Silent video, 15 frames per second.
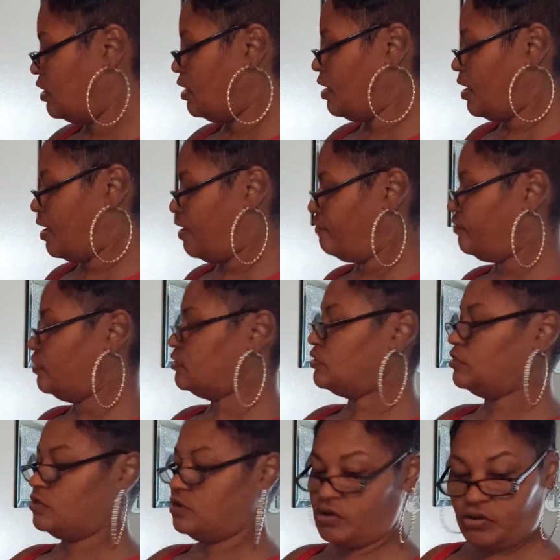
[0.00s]
I have these
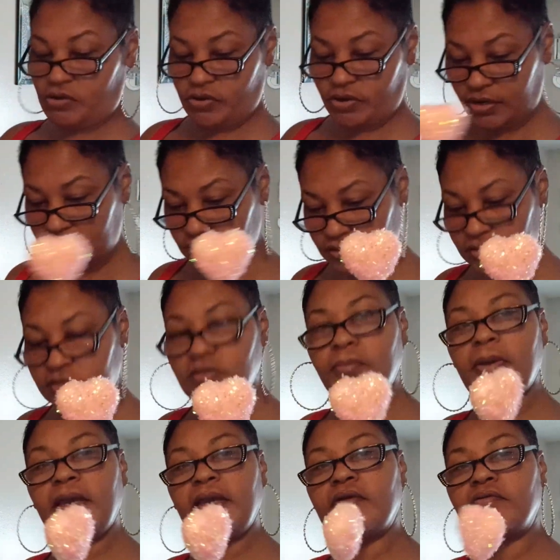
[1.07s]
little hearts, the
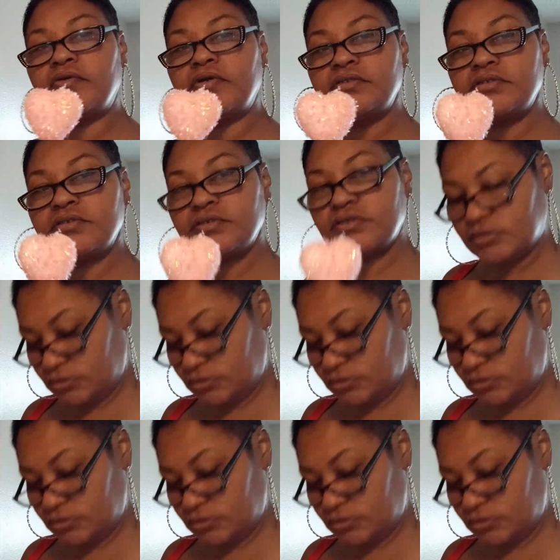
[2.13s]
pink ones.